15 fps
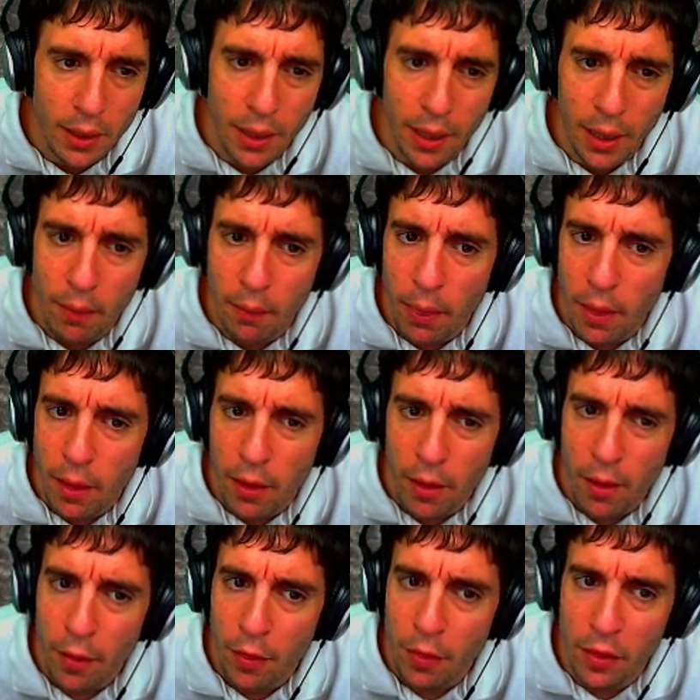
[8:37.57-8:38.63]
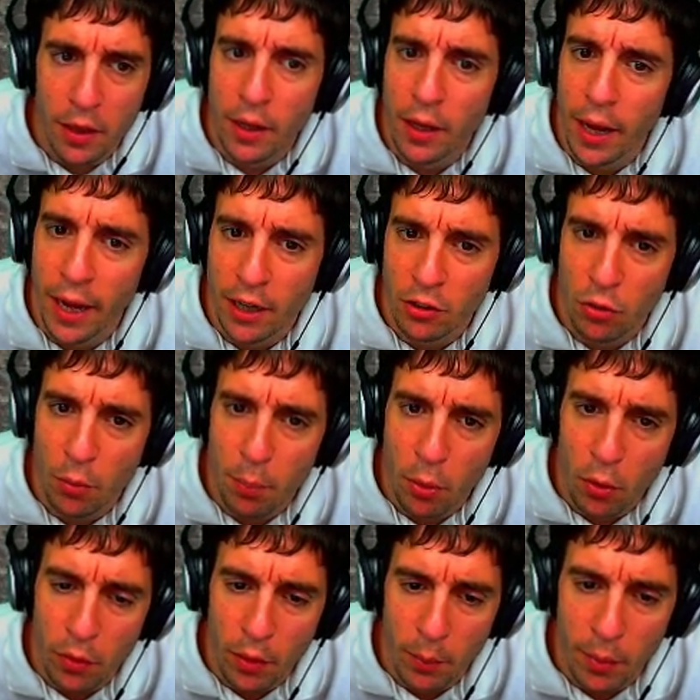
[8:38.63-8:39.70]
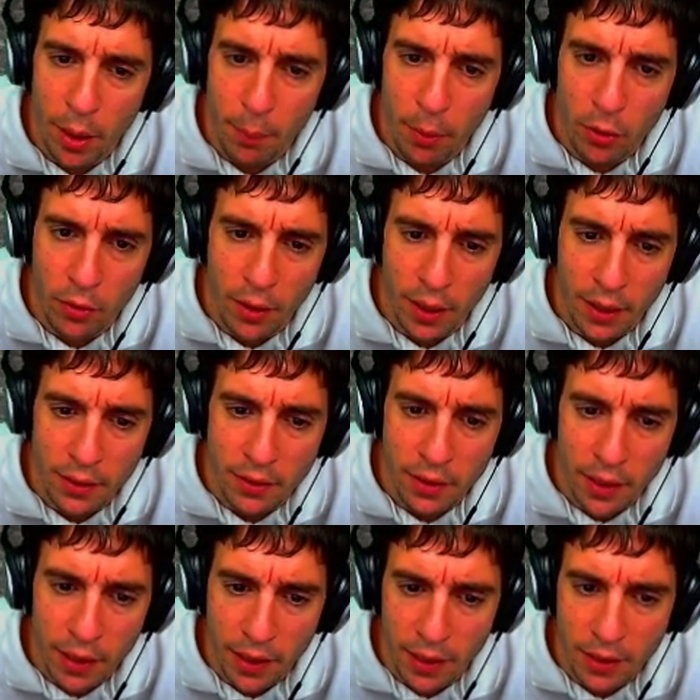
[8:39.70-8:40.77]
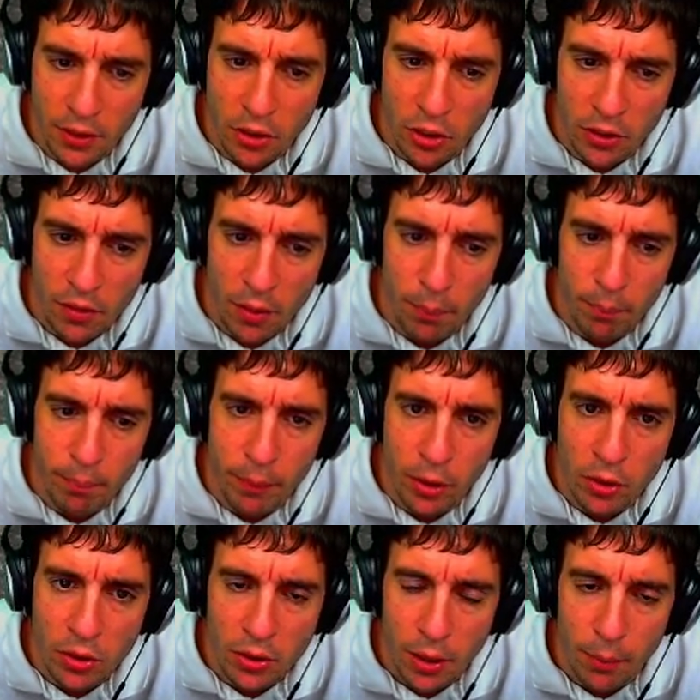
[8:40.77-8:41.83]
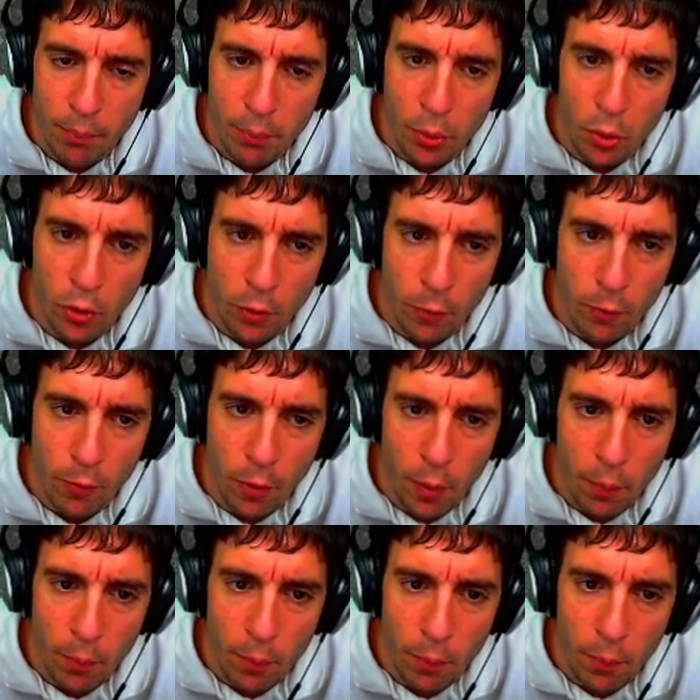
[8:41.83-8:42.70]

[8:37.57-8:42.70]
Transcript: but yeah, the extra pawn that my opponent has here is just the most important